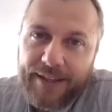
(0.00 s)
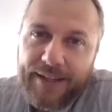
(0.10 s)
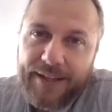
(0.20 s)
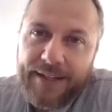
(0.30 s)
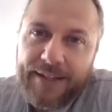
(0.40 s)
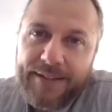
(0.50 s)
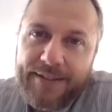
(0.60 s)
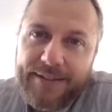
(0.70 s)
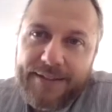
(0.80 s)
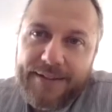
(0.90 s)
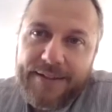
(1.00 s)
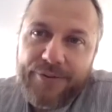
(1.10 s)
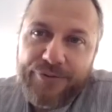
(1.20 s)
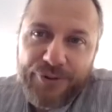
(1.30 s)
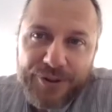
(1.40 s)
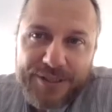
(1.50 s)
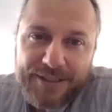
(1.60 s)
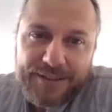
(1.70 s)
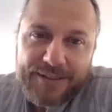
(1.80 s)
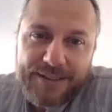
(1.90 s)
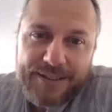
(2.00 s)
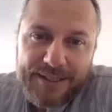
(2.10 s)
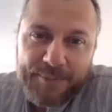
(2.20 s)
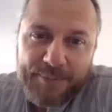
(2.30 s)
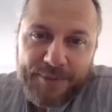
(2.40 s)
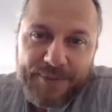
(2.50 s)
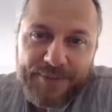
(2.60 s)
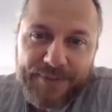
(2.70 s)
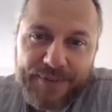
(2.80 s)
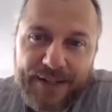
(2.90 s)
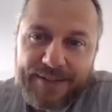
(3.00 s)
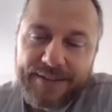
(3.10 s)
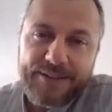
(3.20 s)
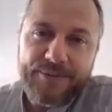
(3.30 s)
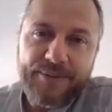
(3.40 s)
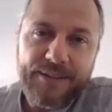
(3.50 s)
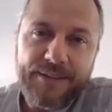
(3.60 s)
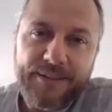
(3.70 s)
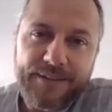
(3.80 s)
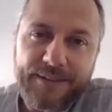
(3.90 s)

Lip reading: And the first step that I think is really